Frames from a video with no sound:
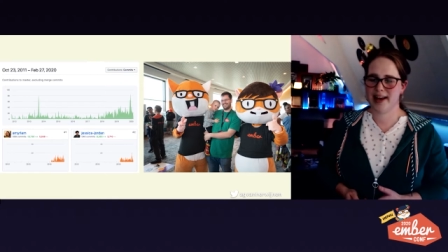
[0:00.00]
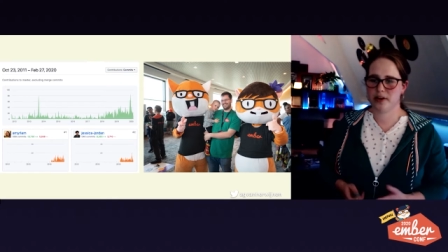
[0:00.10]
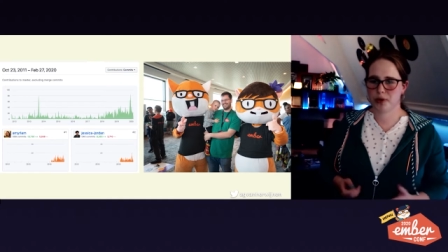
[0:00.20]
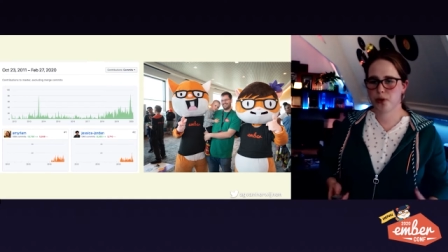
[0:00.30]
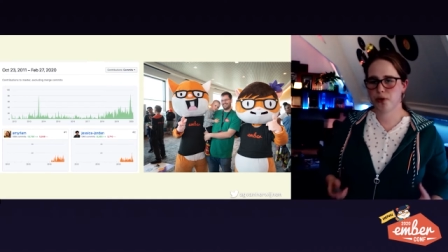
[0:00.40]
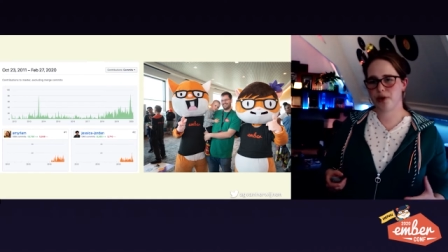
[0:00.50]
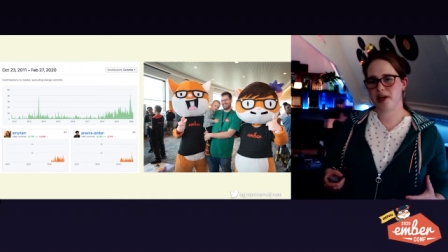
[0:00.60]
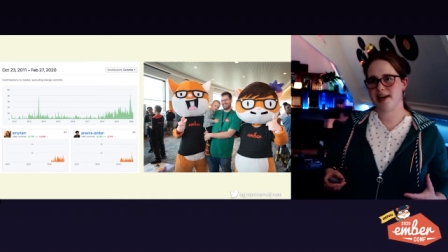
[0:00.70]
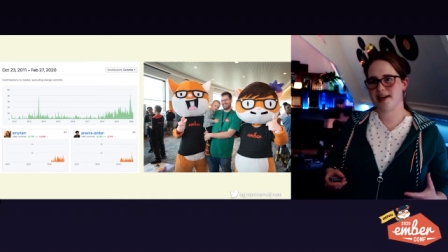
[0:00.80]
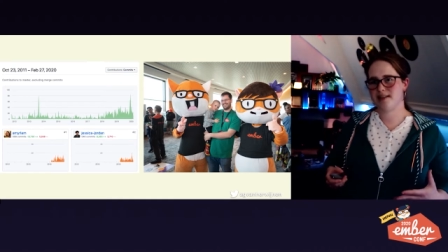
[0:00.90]
The cool
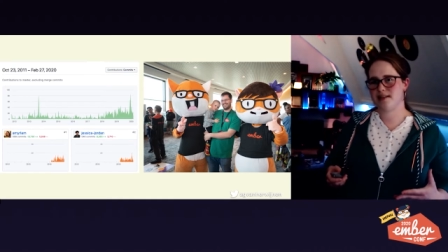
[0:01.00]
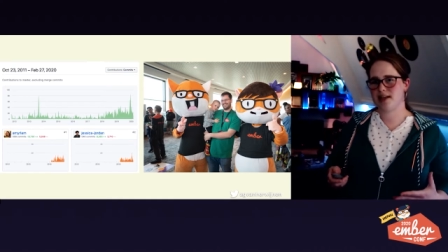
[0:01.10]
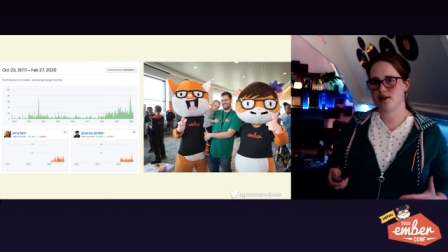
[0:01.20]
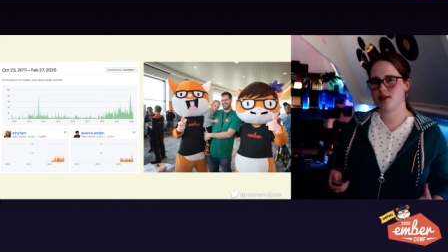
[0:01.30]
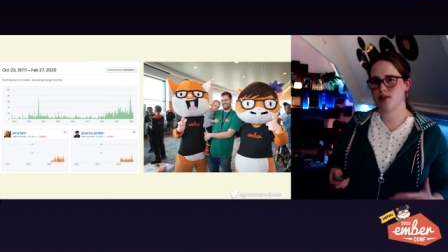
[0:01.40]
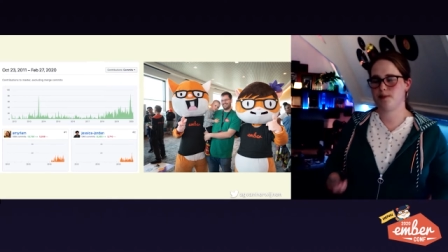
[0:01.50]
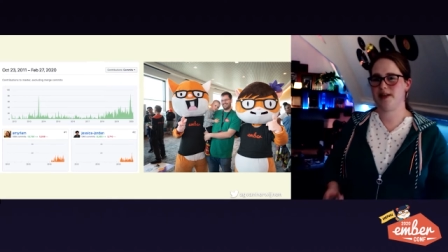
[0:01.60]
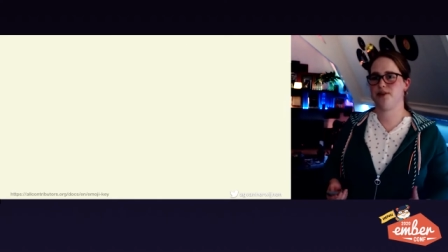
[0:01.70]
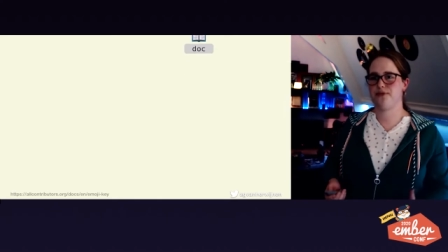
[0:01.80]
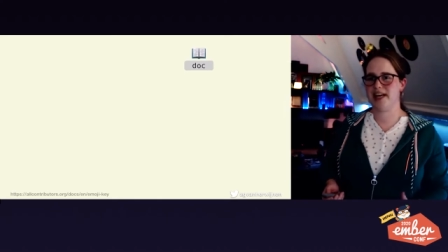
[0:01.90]
thing is there is a
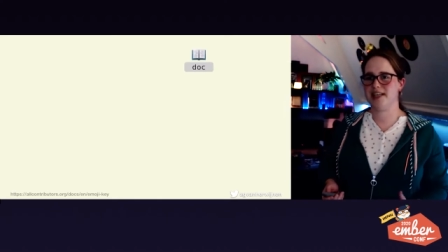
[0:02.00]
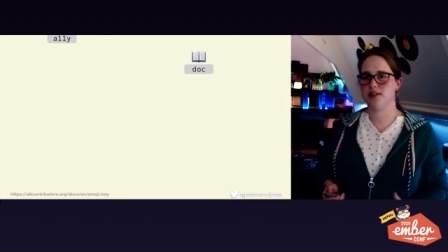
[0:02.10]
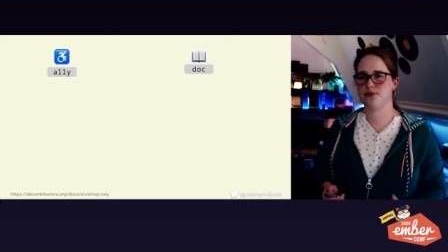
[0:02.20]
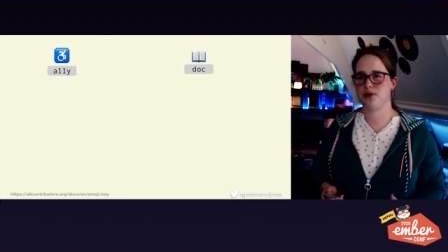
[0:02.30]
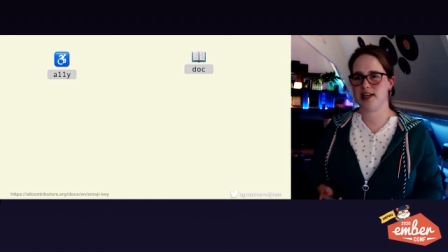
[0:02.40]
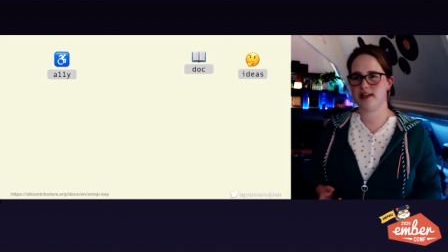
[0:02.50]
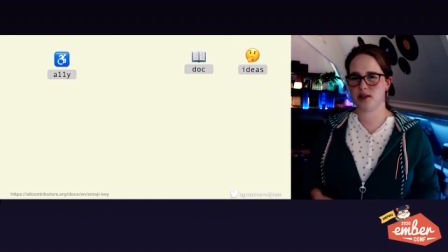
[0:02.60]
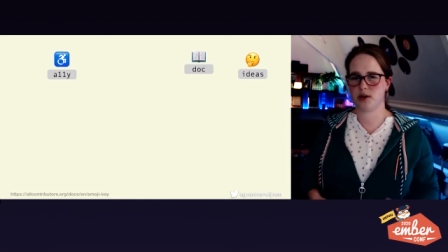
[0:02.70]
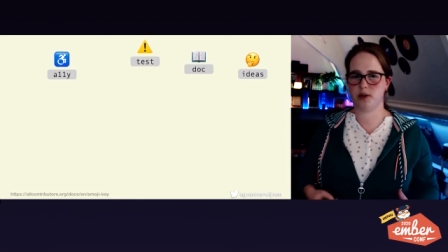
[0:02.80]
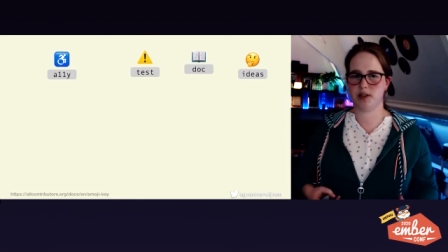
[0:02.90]
specification for this
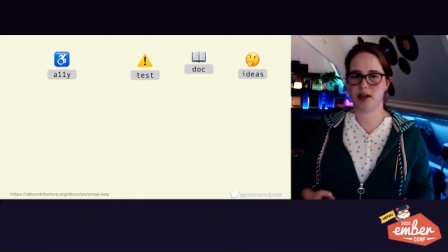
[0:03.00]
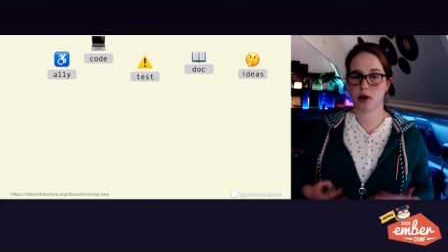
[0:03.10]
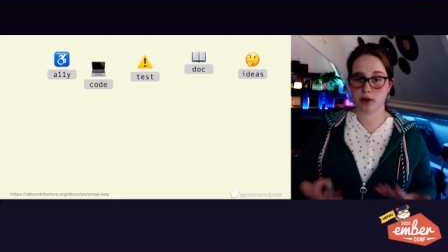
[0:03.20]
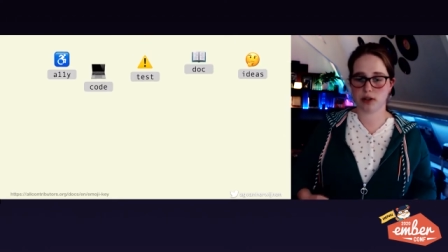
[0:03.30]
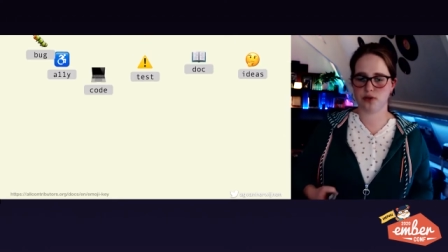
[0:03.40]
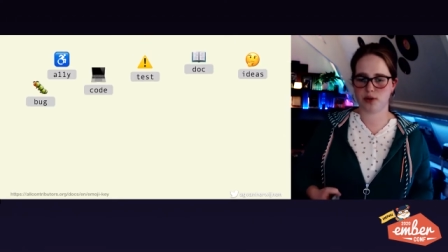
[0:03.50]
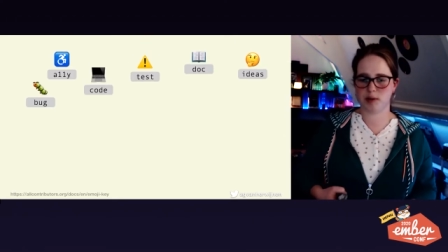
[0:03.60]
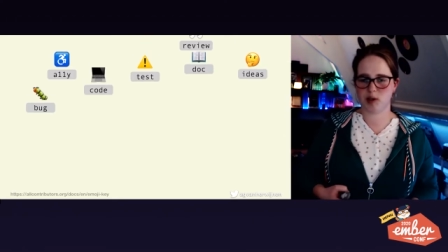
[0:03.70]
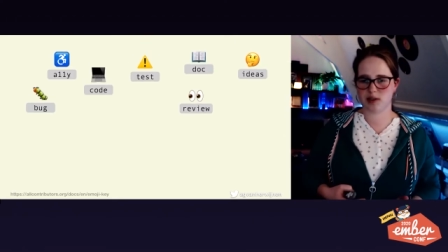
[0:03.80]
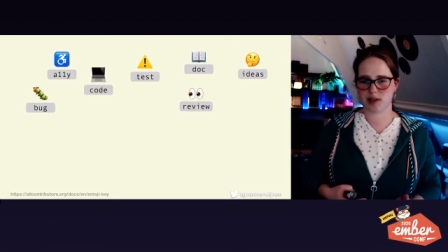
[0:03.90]
called the All
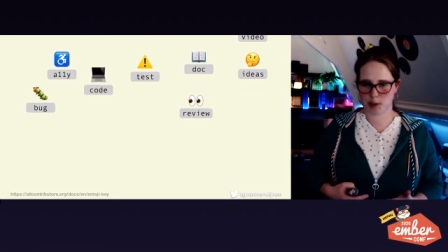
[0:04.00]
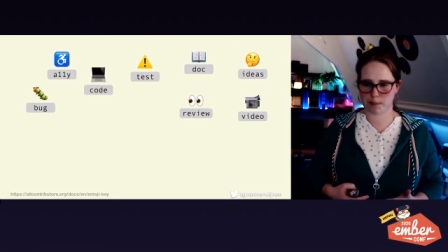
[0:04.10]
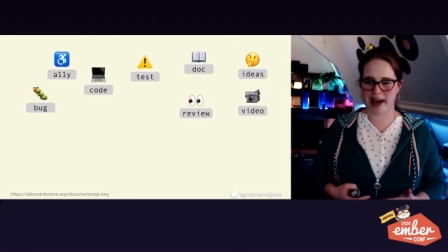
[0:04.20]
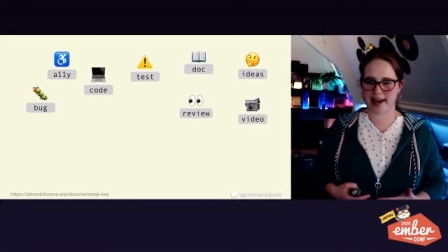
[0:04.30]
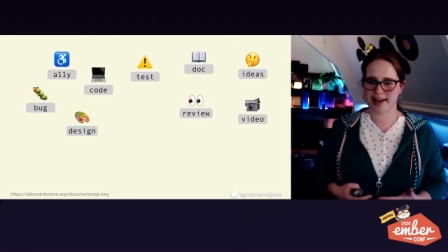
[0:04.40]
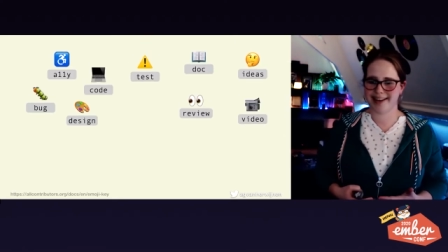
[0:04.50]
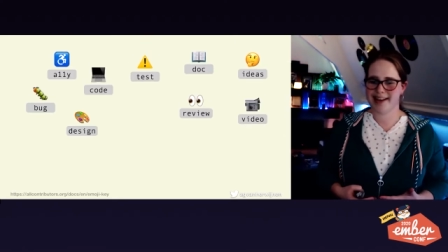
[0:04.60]
Contributors spec,